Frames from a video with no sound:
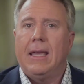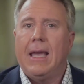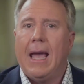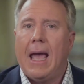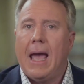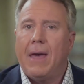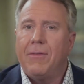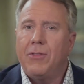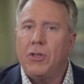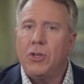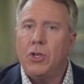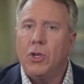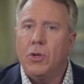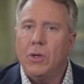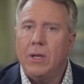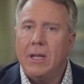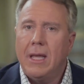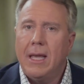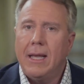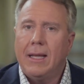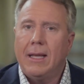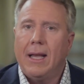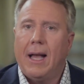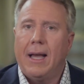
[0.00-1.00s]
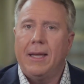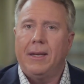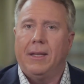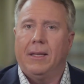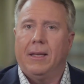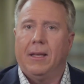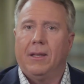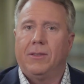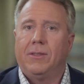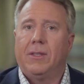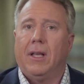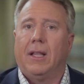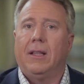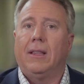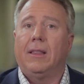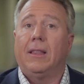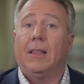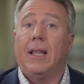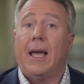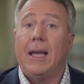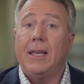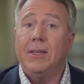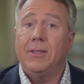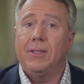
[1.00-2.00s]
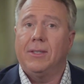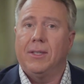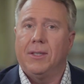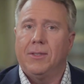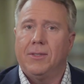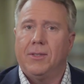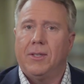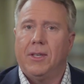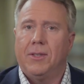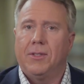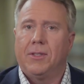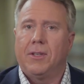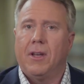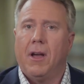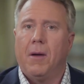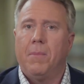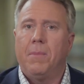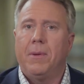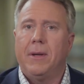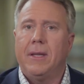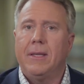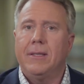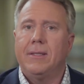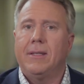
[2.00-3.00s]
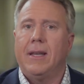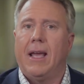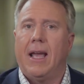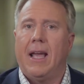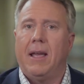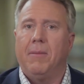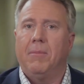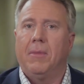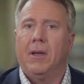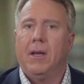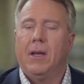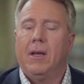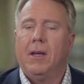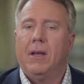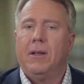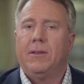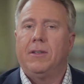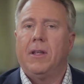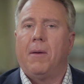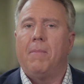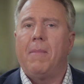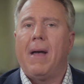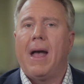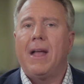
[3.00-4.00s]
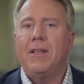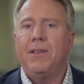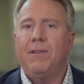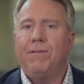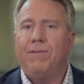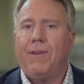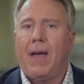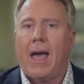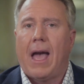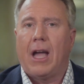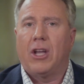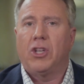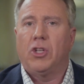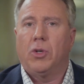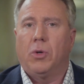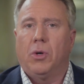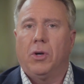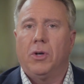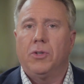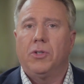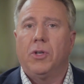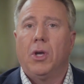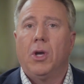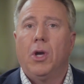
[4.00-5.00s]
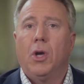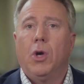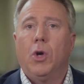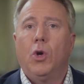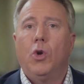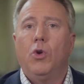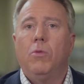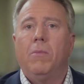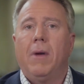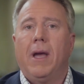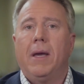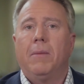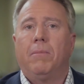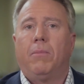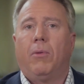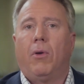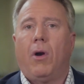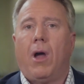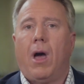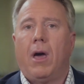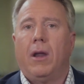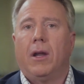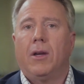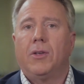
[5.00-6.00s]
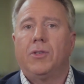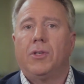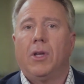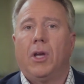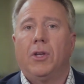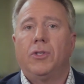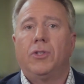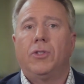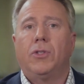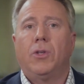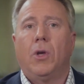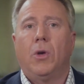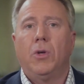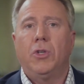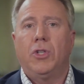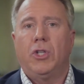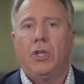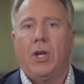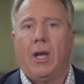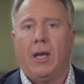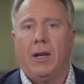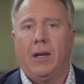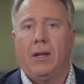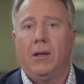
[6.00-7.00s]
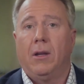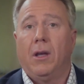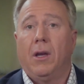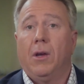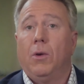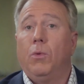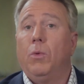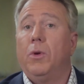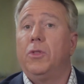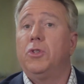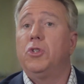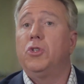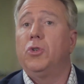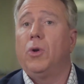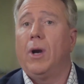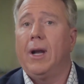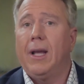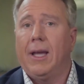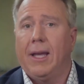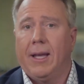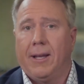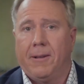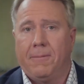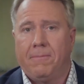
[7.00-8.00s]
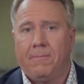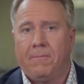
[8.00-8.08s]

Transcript: had the unique idea to license his company's name to manufacturers who made products associated with drinking.